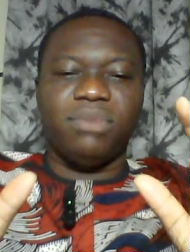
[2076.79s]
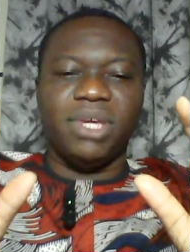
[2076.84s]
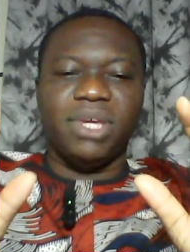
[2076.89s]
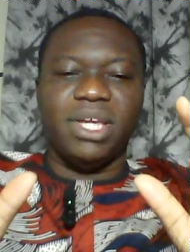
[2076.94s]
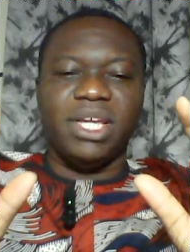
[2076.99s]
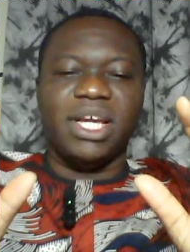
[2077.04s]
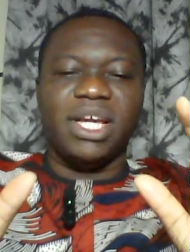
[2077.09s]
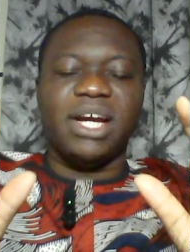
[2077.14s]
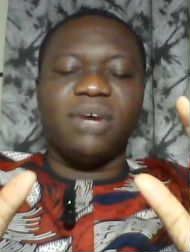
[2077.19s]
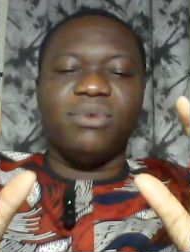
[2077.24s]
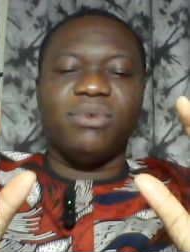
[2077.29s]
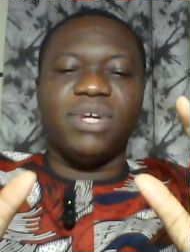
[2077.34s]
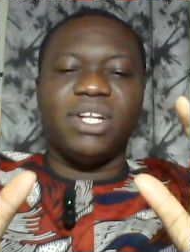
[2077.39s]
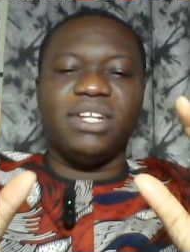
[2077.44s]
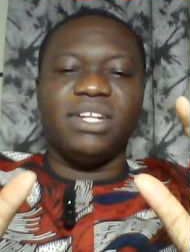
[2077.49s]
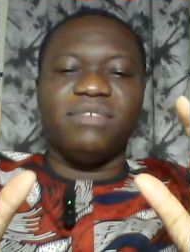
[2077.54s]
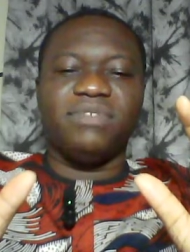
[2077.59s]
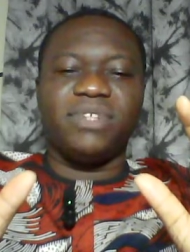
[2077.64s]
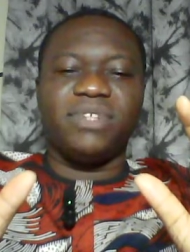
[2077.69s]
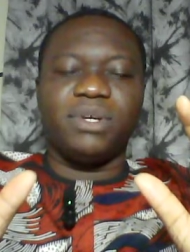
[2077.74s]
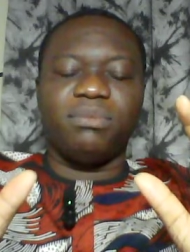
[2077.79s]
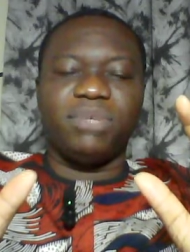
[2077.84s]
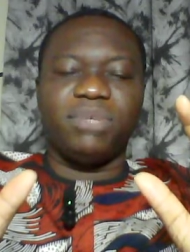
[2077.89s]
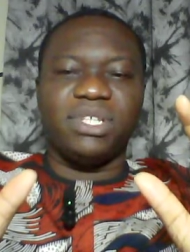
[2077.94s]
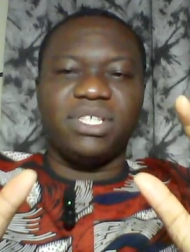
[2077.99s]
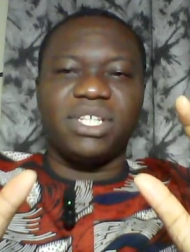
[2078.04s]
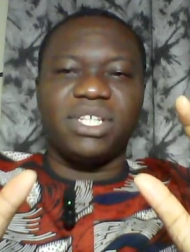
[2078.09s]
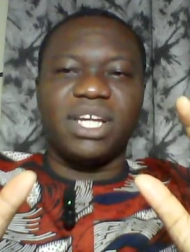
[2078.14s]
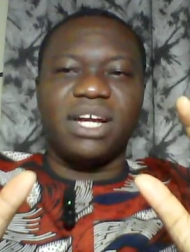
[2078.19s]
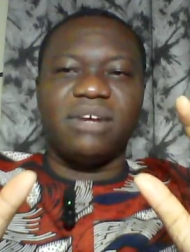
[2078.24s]
May Yahweh lift up
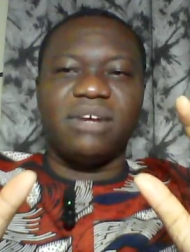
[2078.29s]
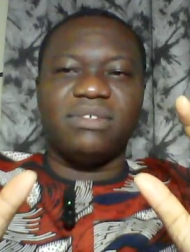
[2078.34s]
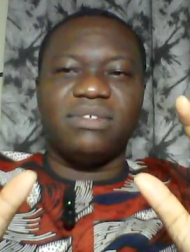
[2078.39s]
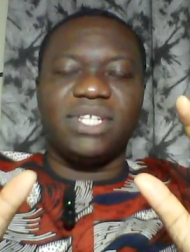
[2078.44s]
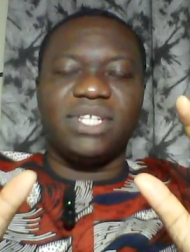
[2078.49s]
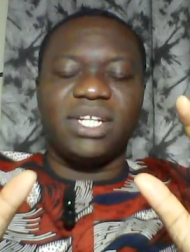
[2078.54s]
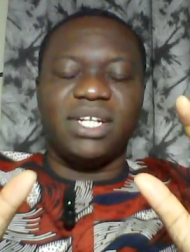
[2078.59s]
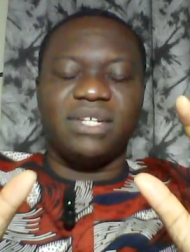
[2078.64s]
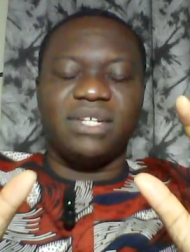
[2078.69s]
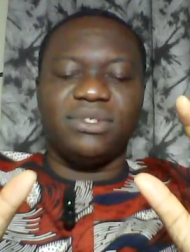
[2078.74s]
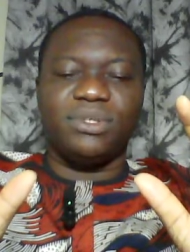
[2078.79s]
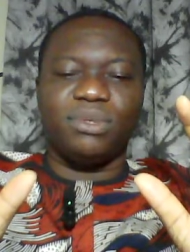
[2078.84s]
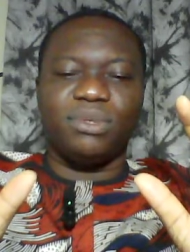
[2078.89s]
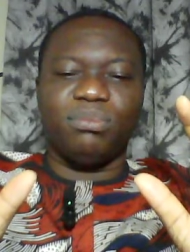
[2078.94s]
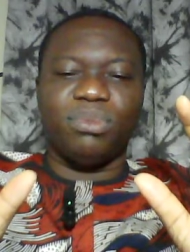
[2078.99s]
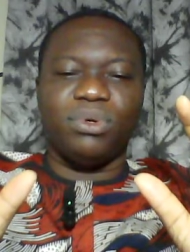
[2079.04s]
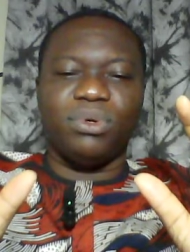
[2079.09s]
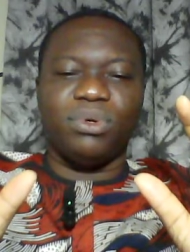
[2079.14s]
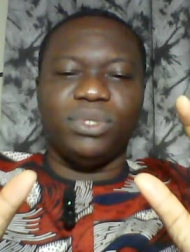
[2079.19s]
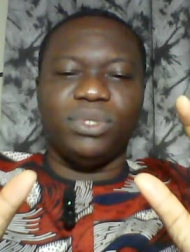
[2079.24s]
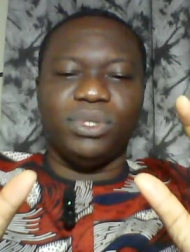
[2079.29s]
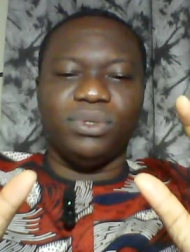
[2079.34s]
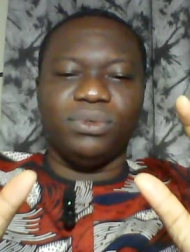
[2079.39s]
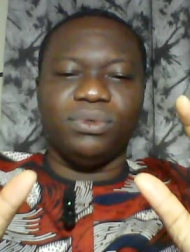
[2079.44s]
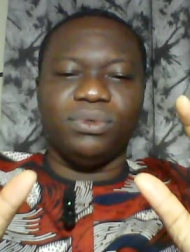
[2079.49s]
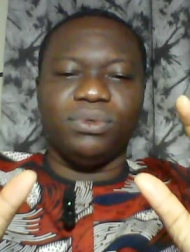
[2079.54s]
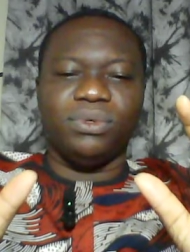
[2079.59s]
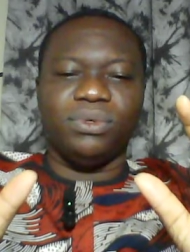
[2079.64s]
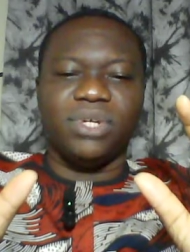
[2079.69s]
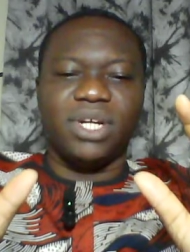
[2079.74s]
his countenance upon
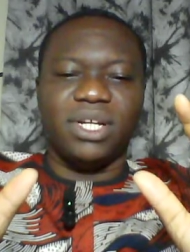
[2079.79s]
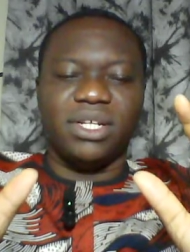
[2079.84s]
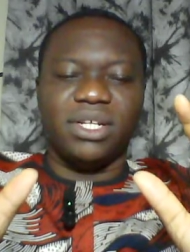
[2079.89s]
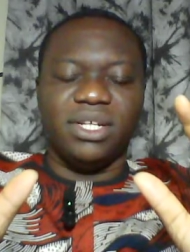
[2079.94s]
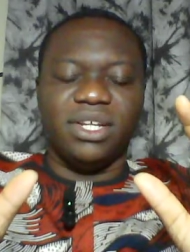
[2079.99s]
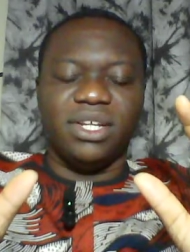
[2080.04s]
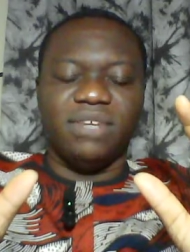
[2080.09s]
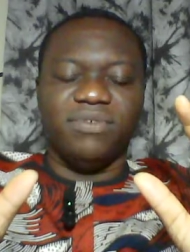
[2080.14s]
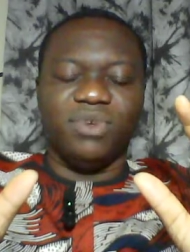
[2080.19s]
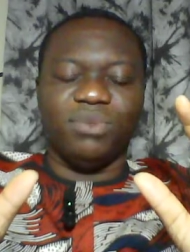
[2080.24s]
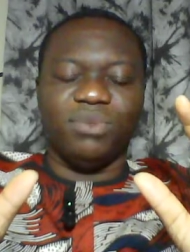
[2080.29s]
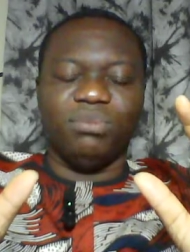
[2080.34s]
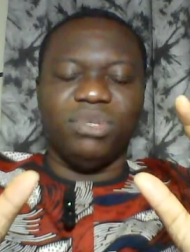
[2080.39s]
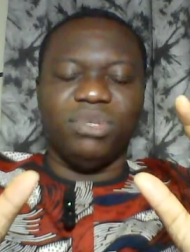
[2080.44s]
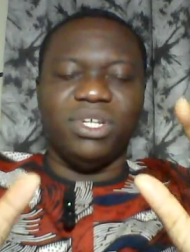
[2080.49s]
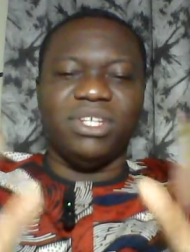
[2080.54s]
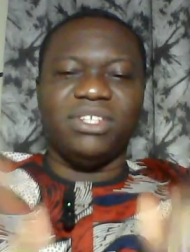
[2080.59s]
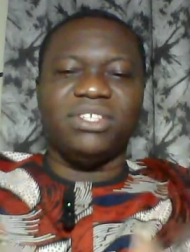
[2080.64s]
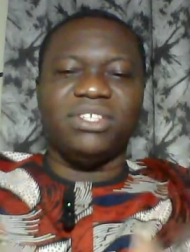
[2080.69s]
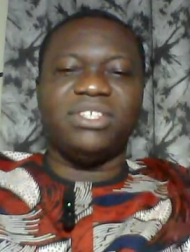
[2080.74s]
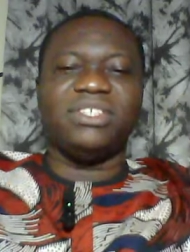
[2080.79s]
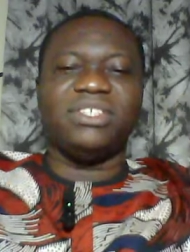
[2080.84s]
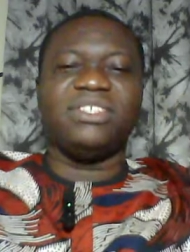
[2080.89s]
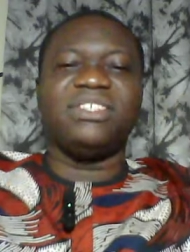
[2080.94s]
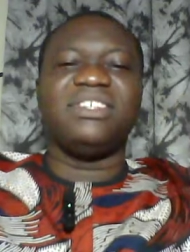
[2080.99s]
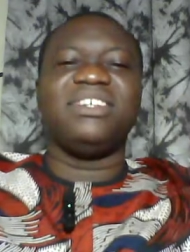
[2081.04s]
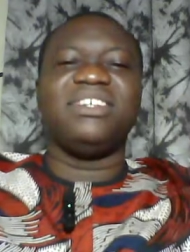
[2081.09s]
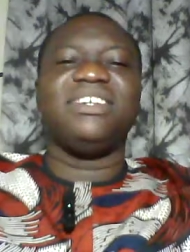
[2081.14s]
you and give you peace.